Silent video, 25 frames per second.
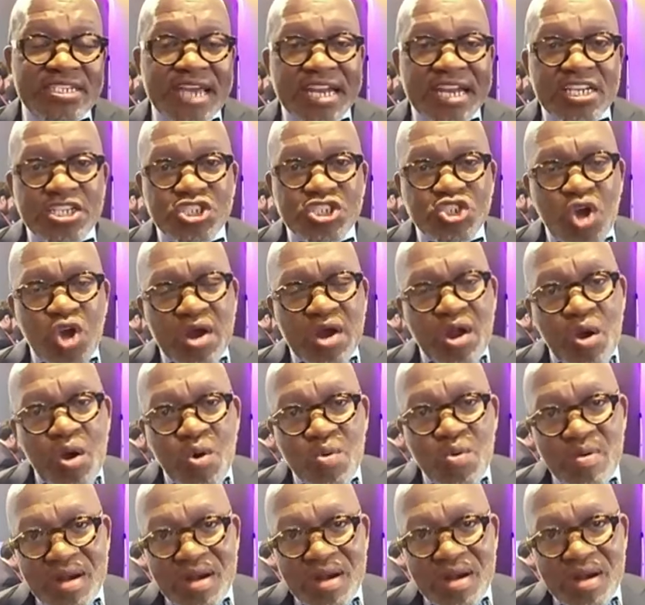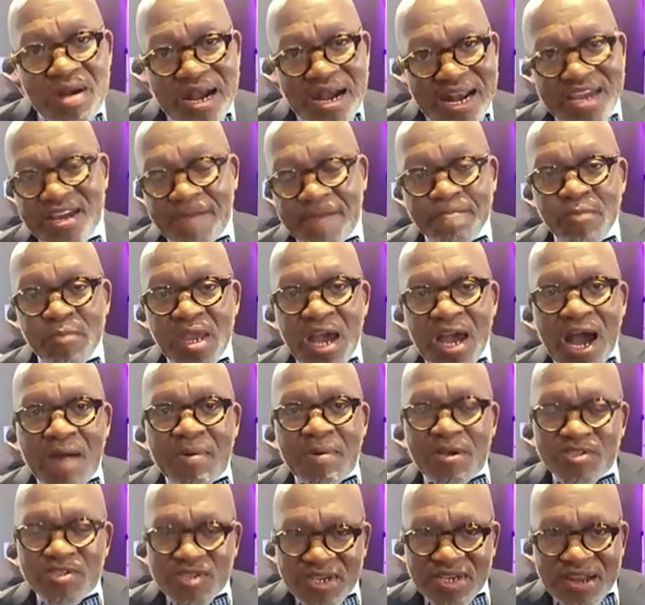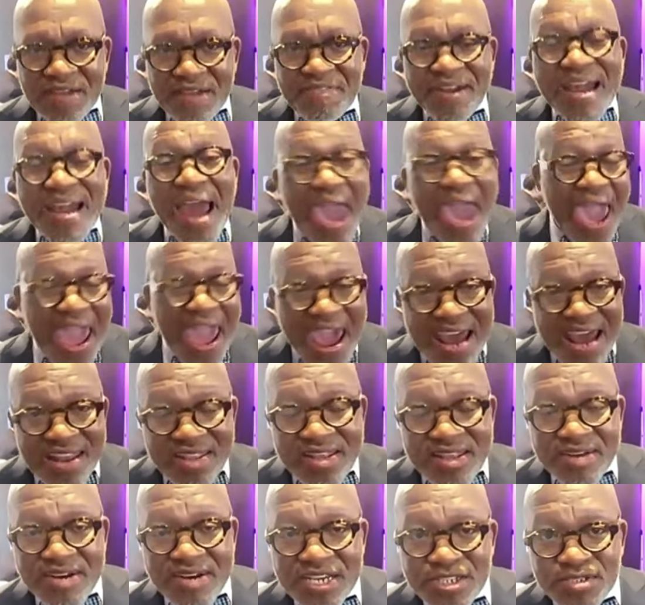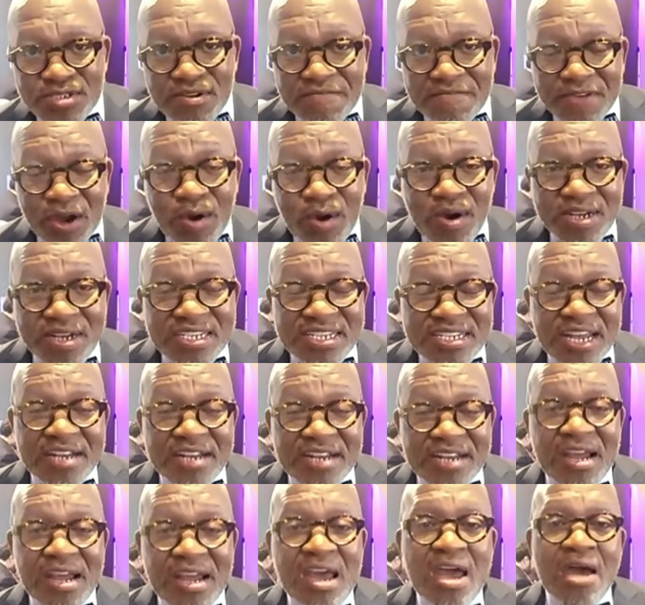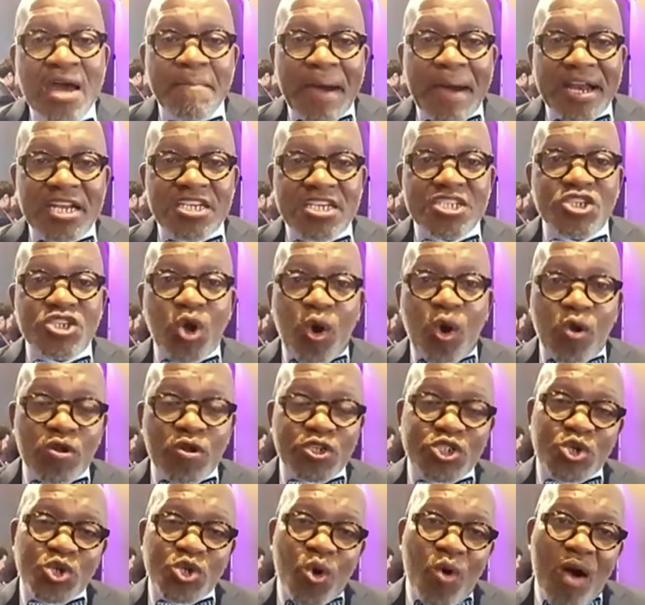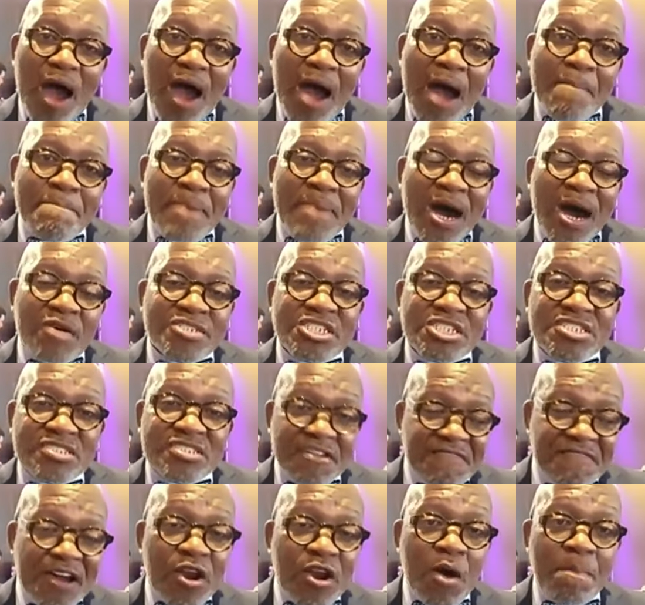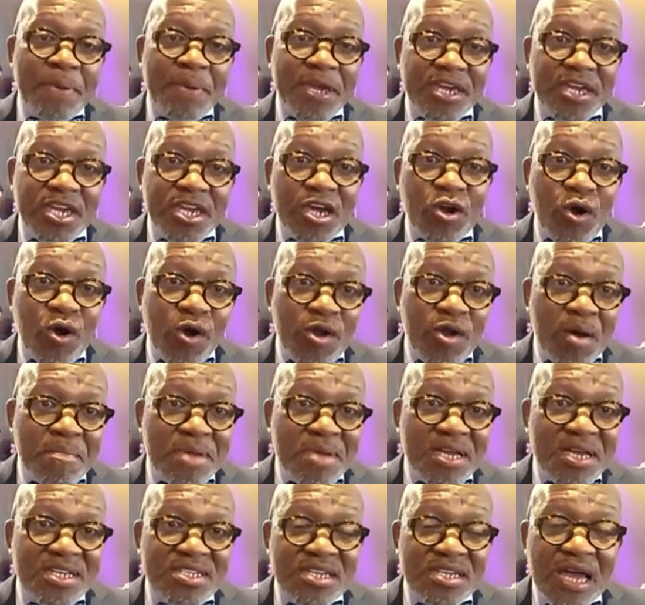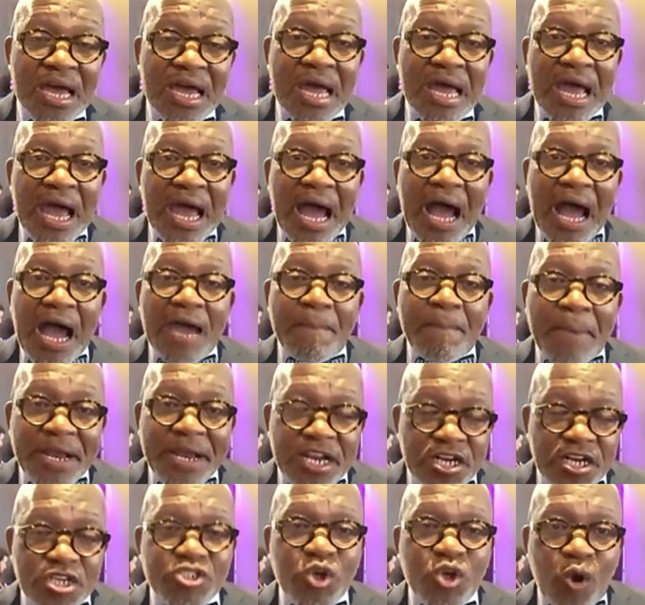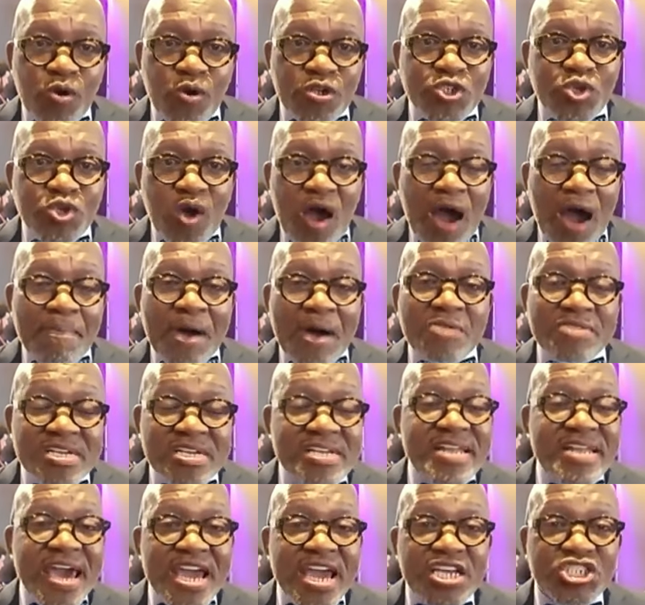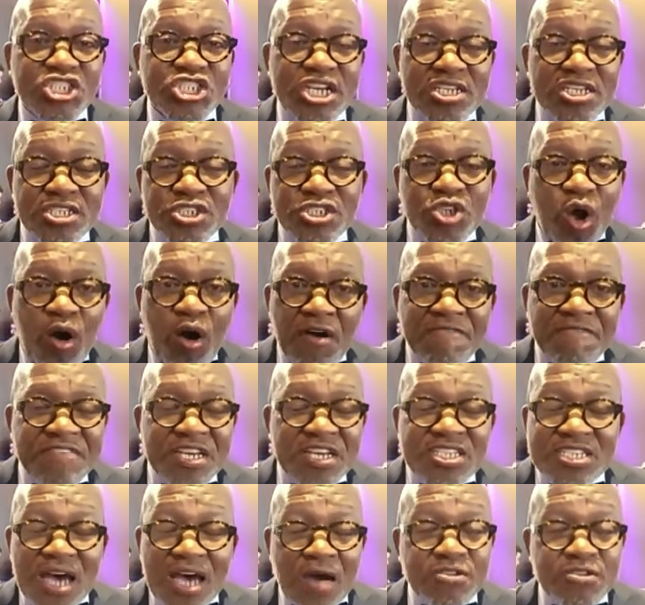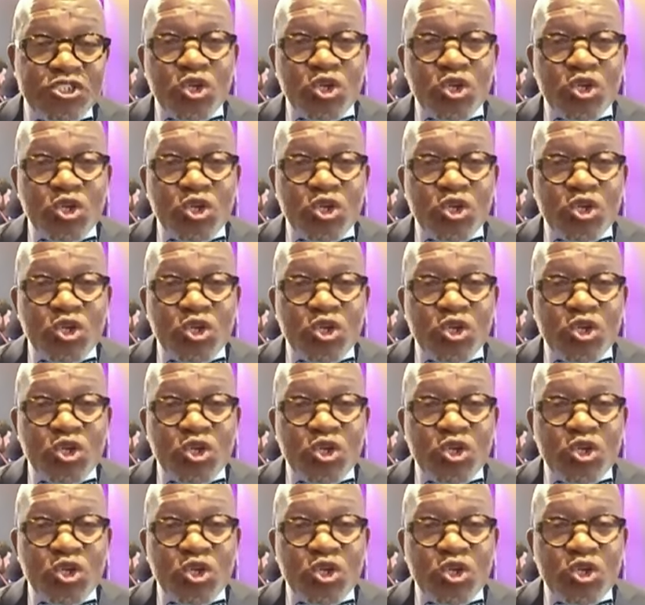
And it's not only about South Africa and the rest of the continent, but it is also about developing economies, uh, but it is also about nations of the South.